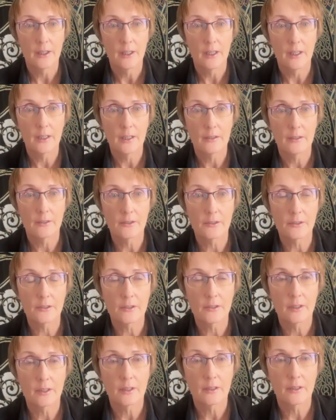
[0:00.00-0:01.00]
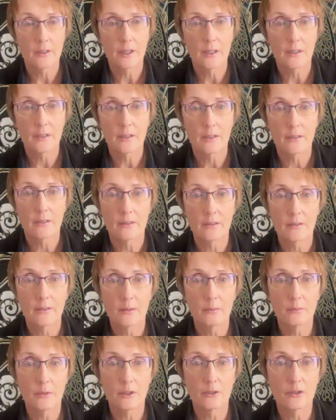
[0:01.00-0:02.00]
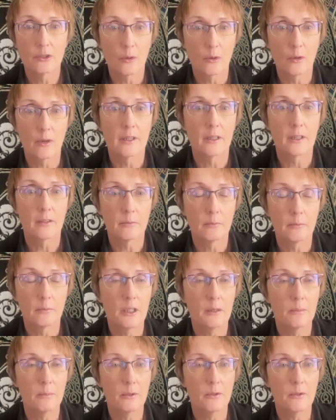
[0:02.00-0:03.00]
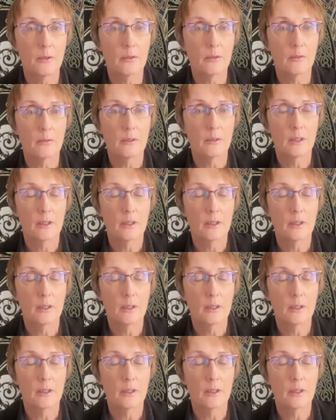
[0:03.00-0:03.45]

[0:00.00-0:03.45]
is that the majority of people